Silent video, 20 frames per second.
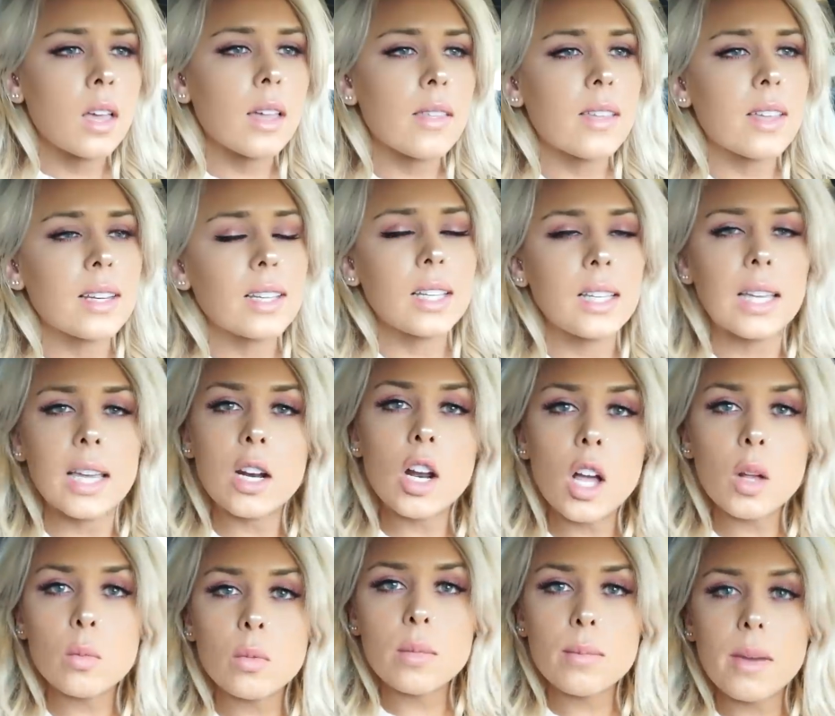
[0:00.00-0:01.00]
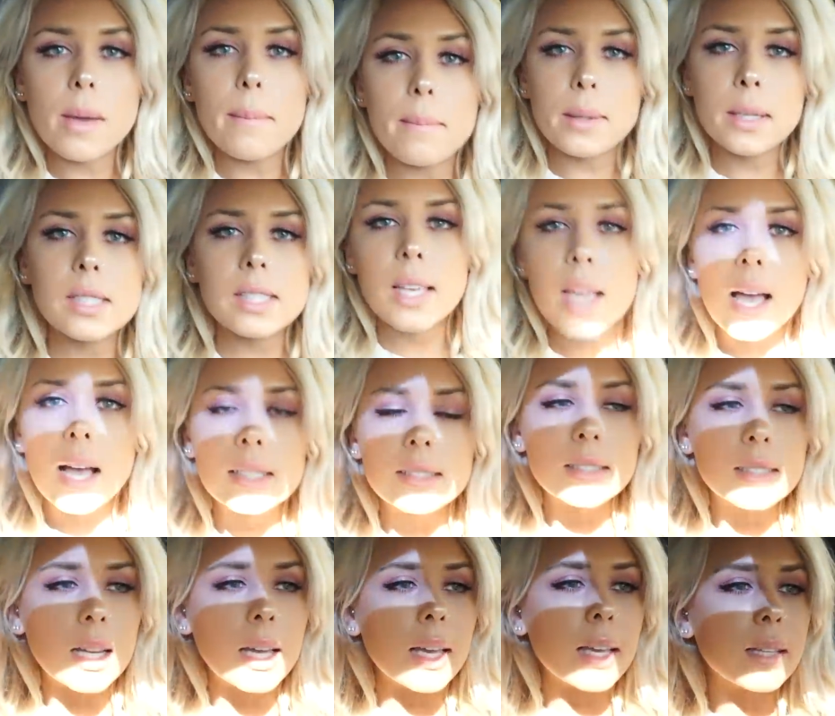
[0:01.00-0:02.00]
and then get on with my busy ass
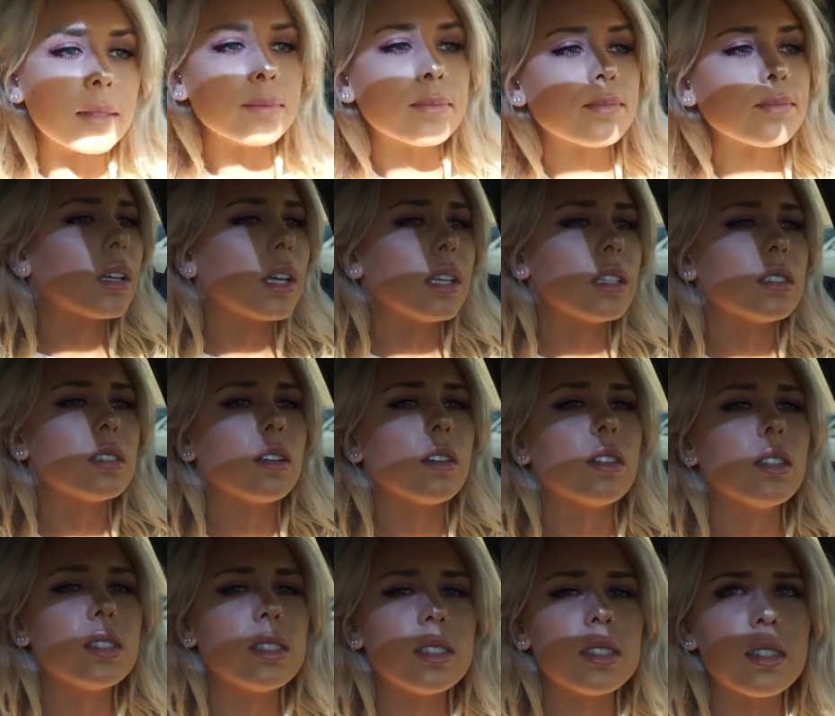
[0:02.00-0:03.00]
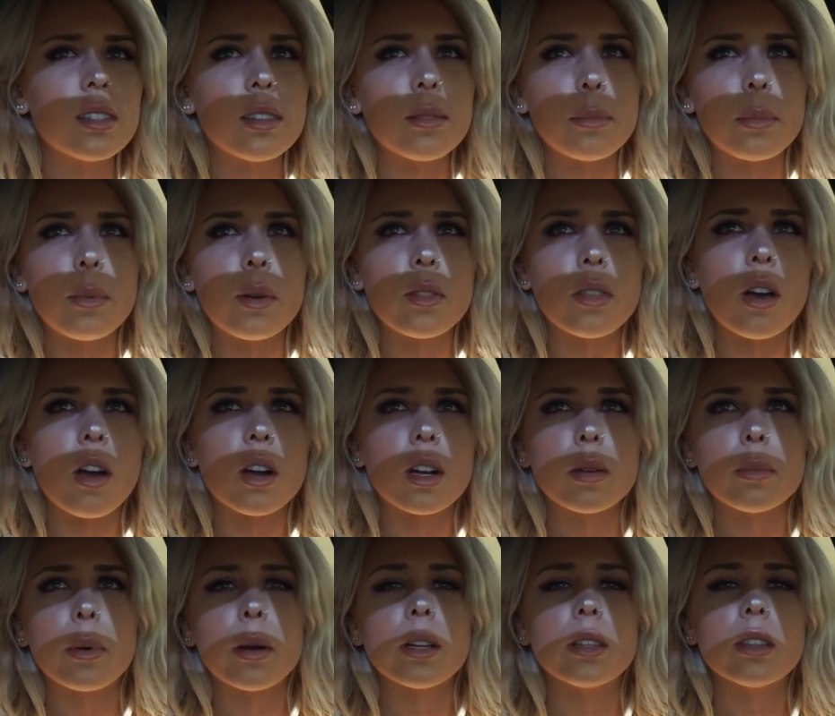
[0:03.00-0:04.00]
day. Okay, so this is the, the
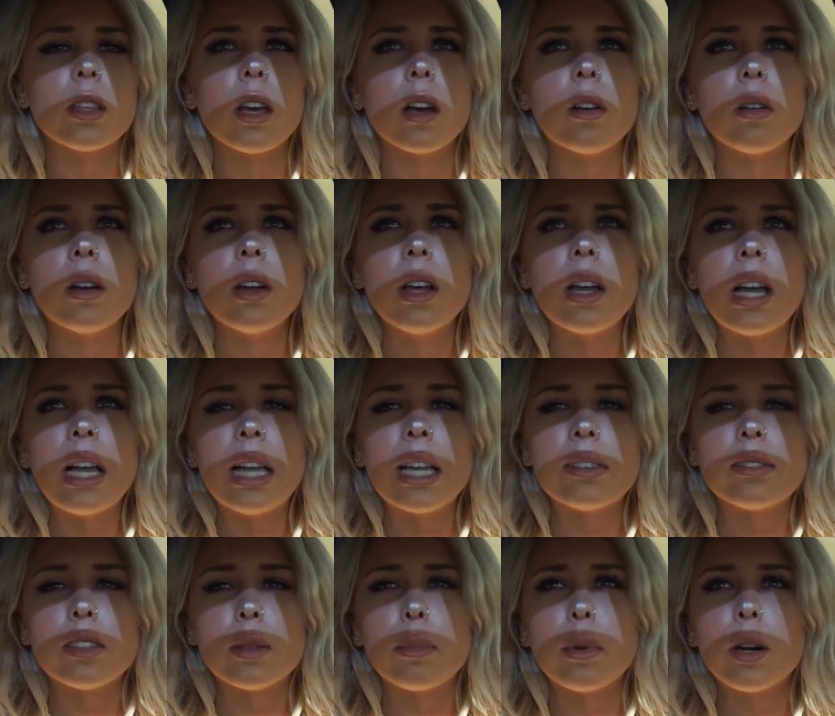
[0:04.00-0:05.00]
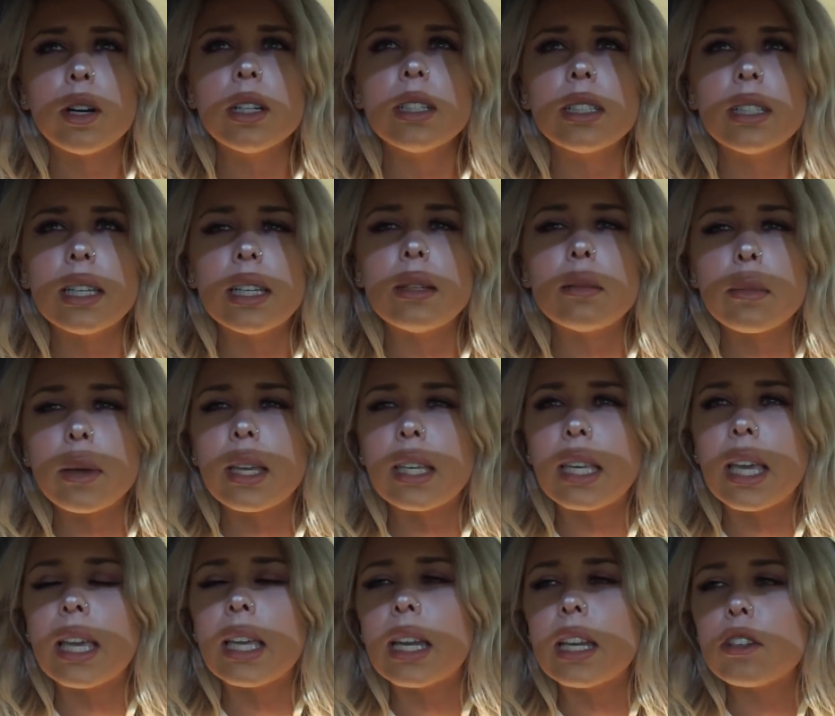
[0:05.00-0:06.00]
hard part though. I have to park in my
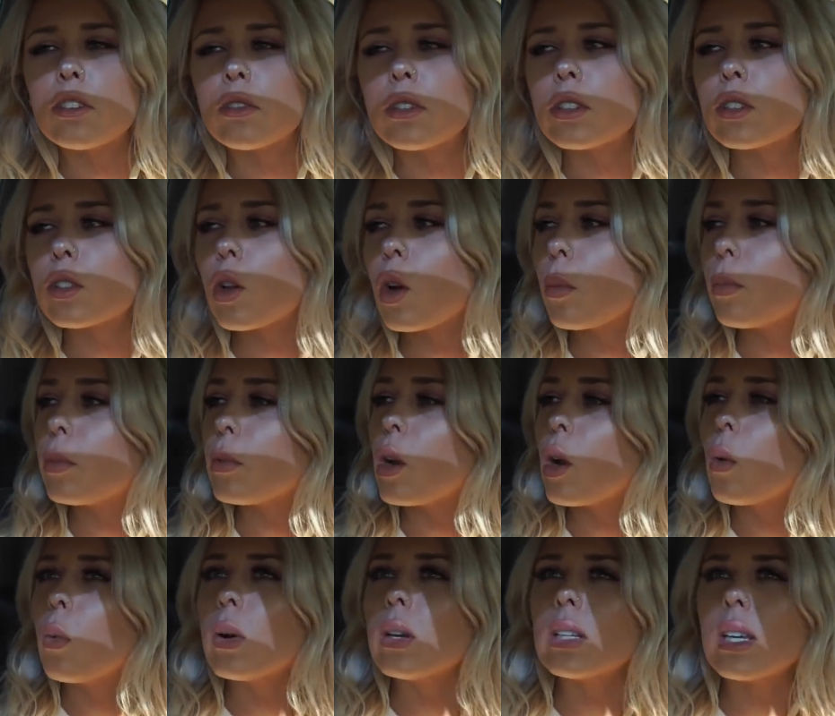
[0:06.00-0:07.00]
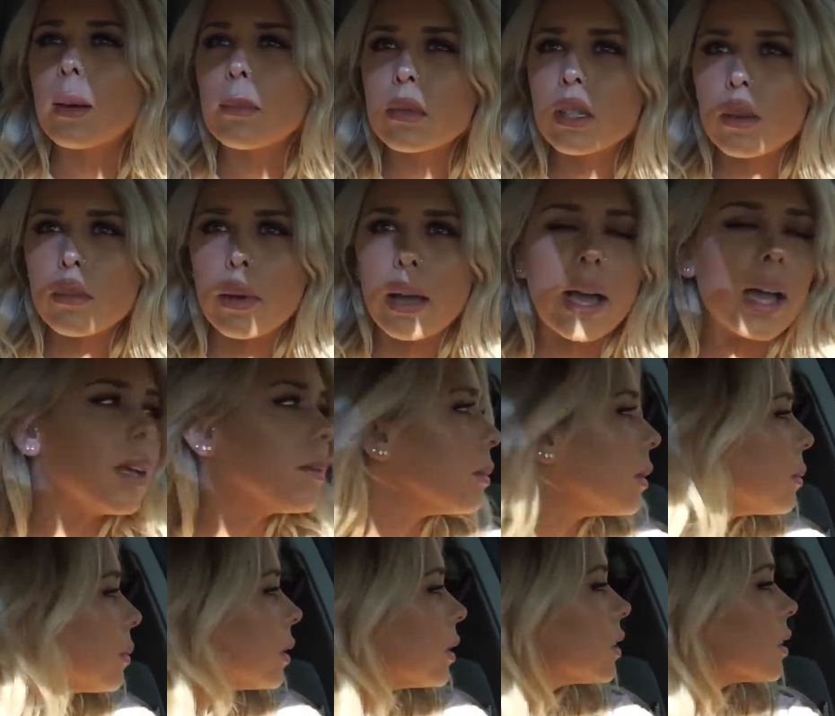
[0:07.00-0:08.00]
gate entrance, hope no one comes up behind
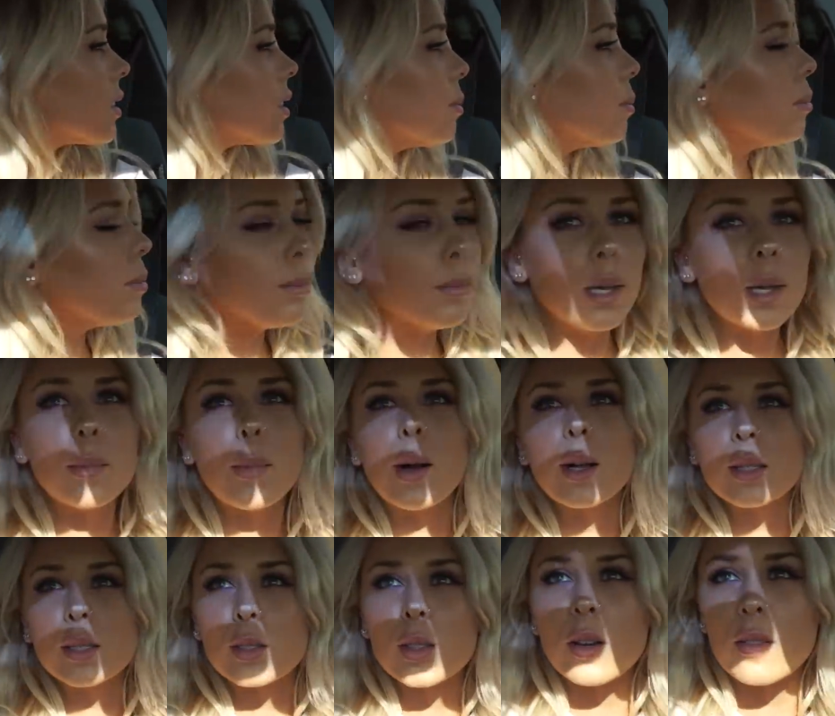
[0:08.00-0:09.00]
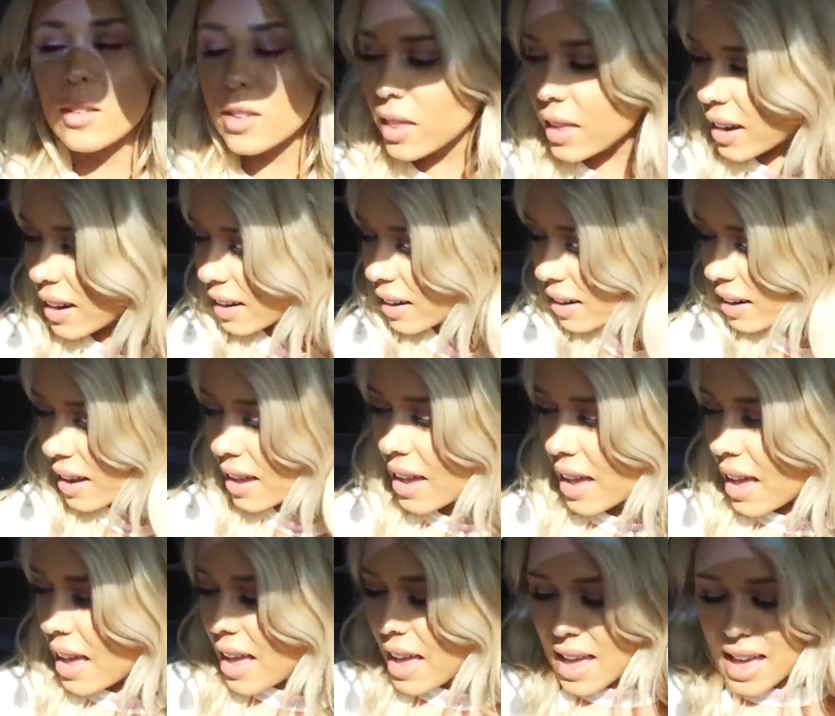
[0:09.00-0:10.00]
me because the mailbox is over there
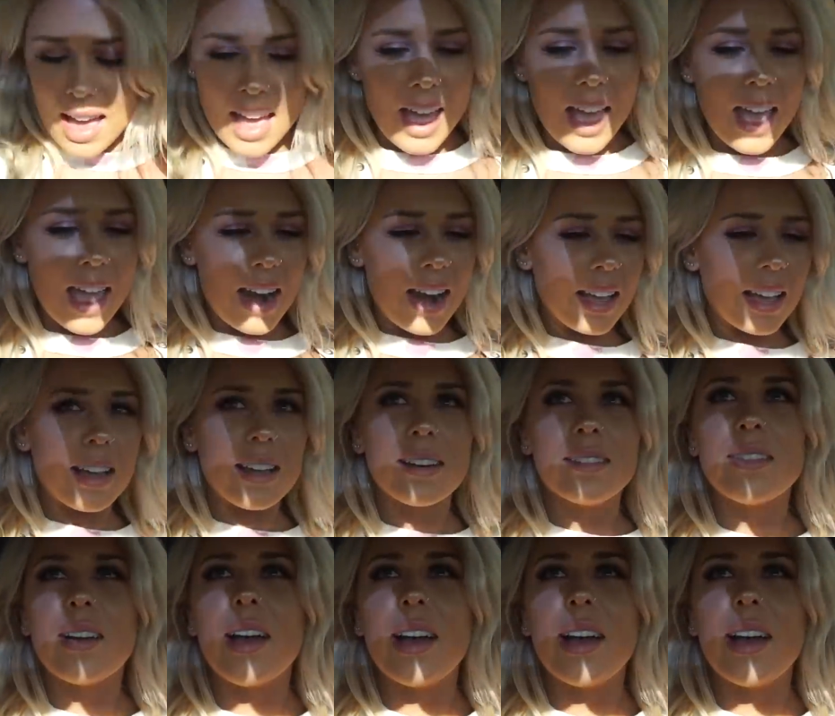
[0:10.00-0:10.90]
and I gotta